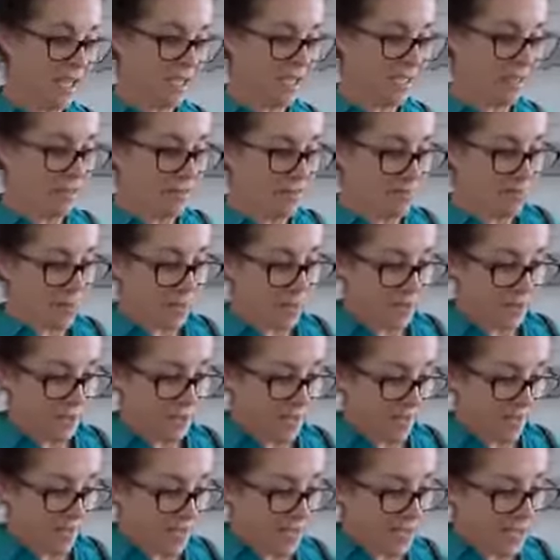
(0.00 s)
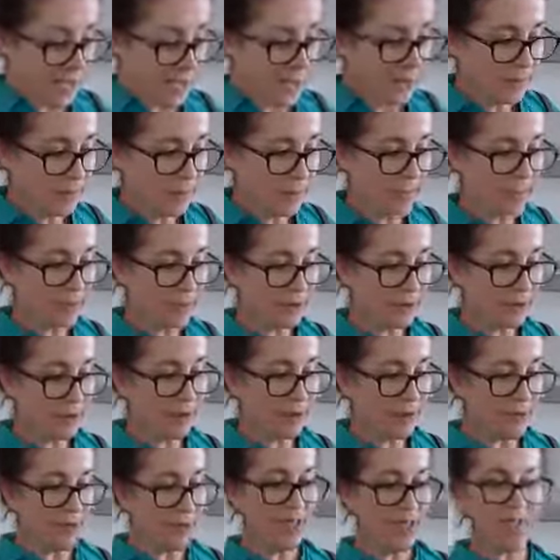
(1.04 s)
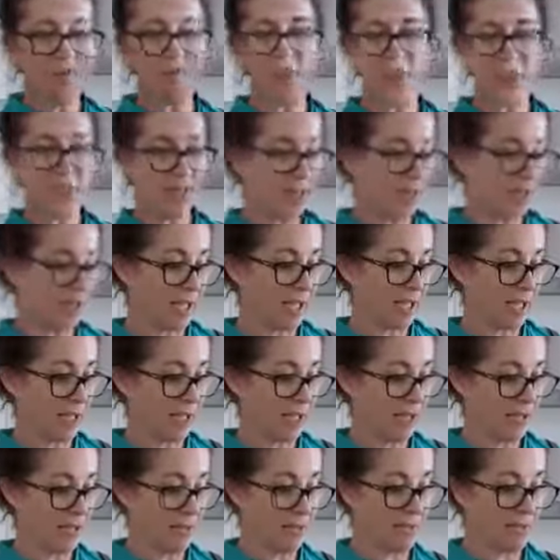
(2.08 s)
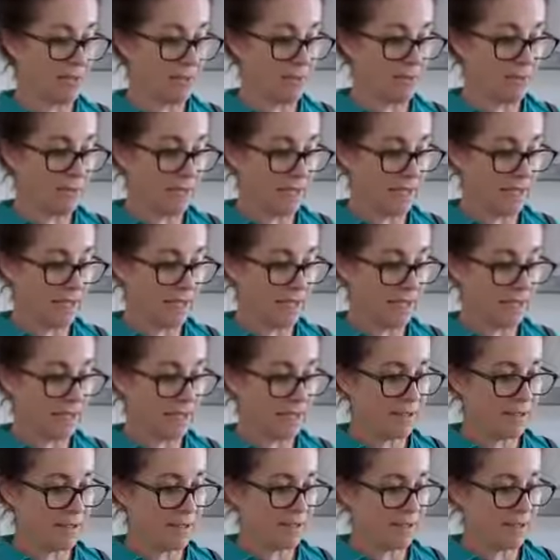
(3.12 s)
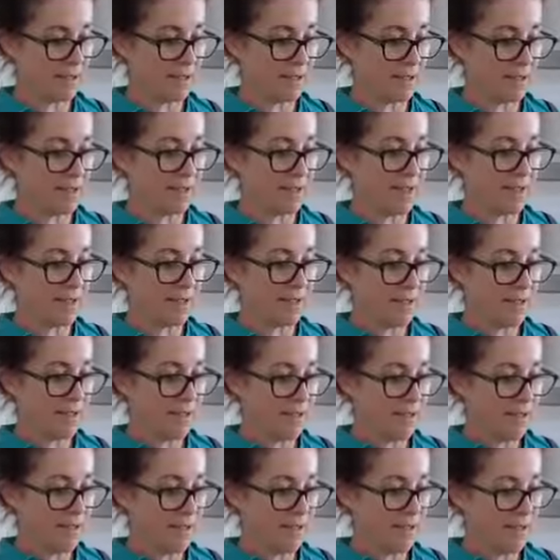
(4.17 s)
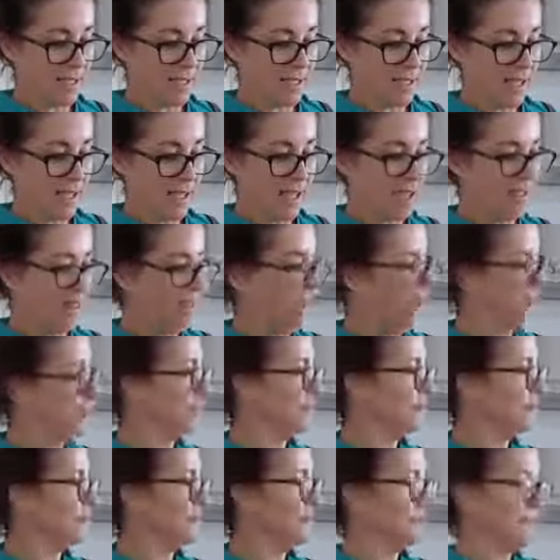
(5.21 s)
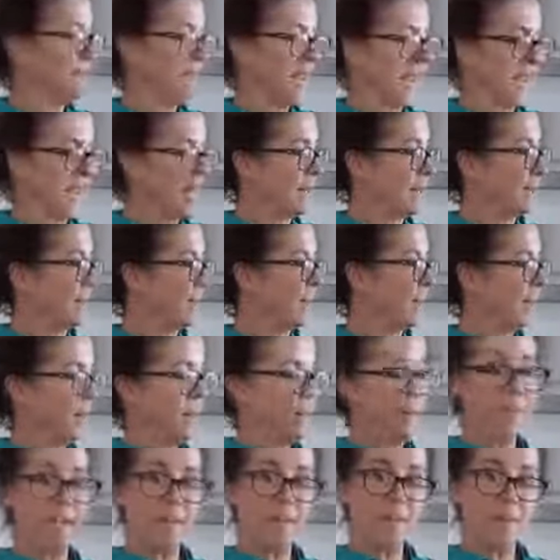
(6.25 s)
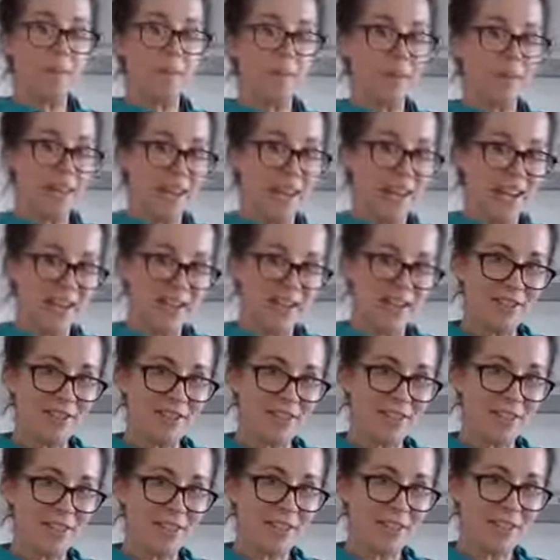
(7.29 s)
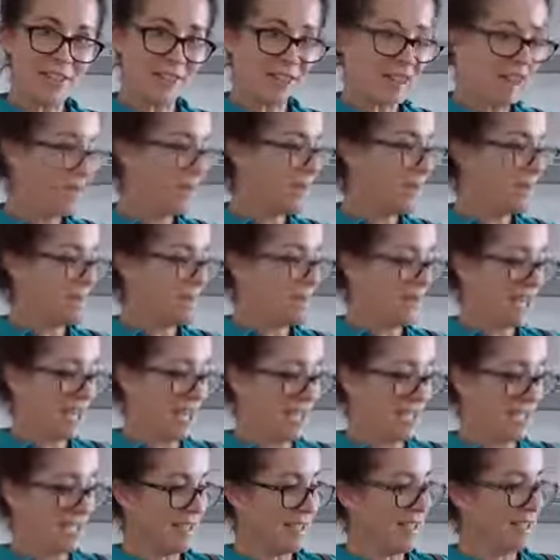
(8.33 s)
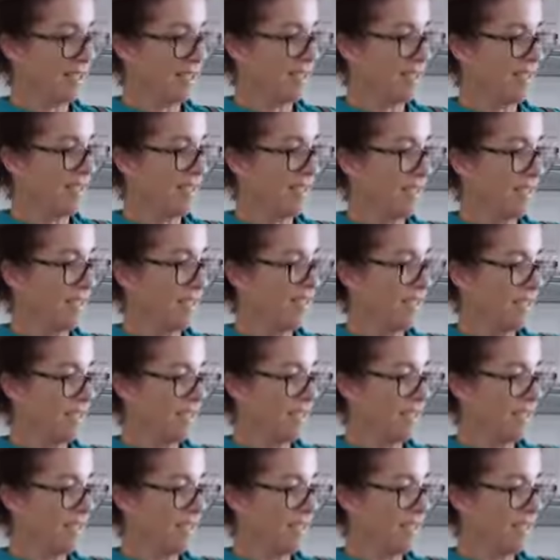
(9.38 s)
So I've got, it says 350. I've only got 115, so it's not too much. But I'm going to tear that off. And I'm going to put in about 150 grams of dates. Right?